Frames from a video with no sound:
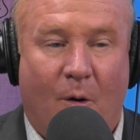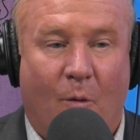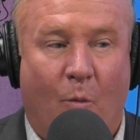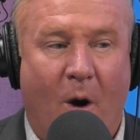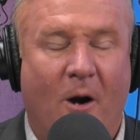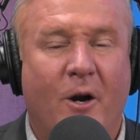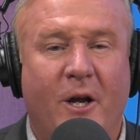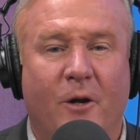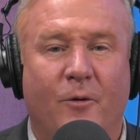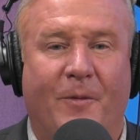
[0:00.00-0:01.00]
where do
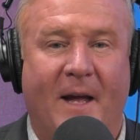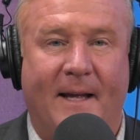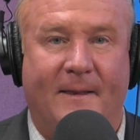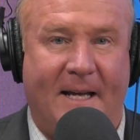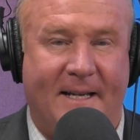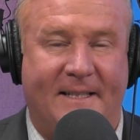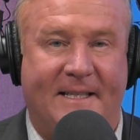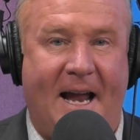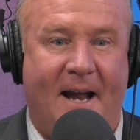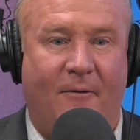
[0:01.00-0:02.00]
you think things
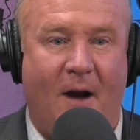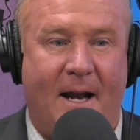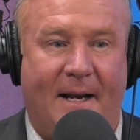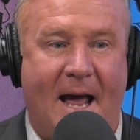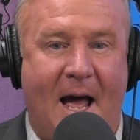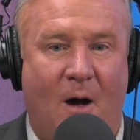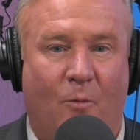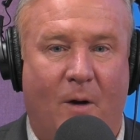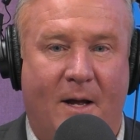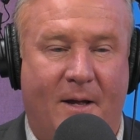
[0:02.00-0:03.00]
stand right now
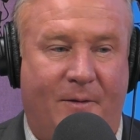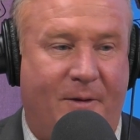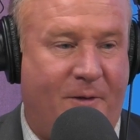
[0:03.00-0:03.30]
with